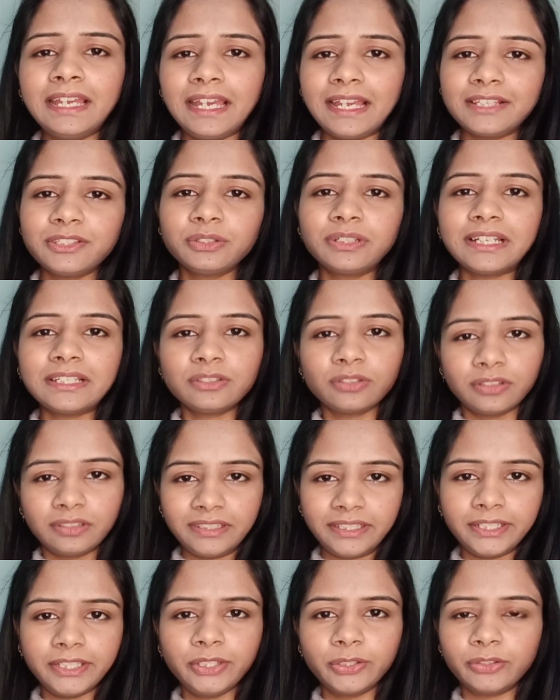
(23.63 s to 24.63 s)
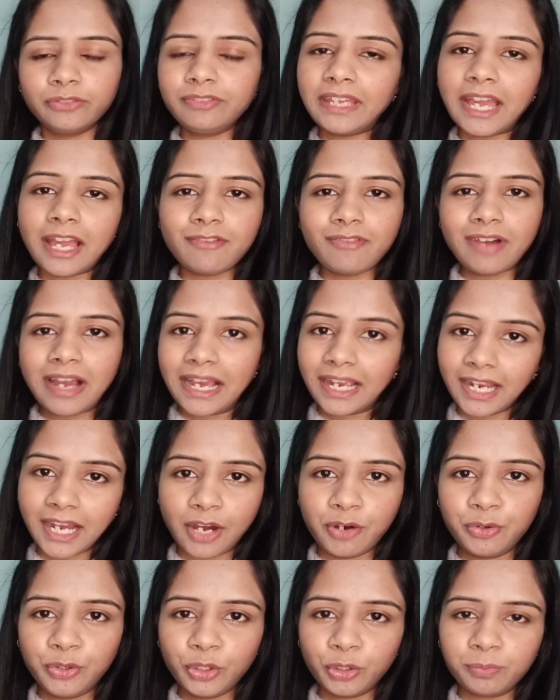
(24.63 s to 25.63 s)
As you guys already know, we have an
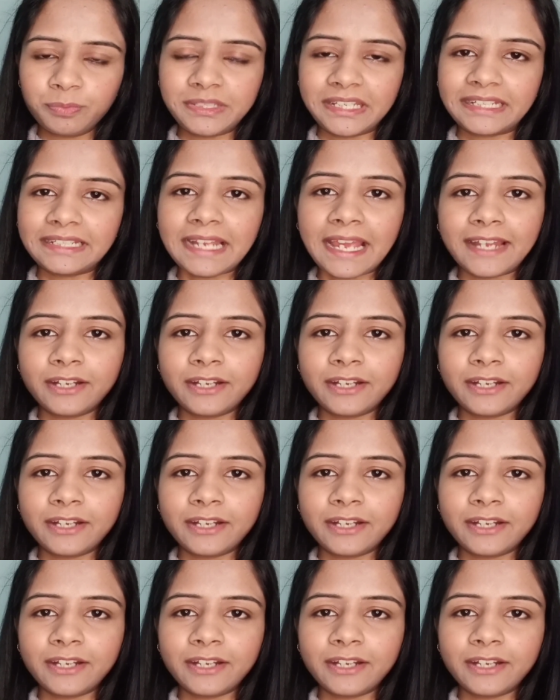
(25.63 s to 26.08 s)
account object,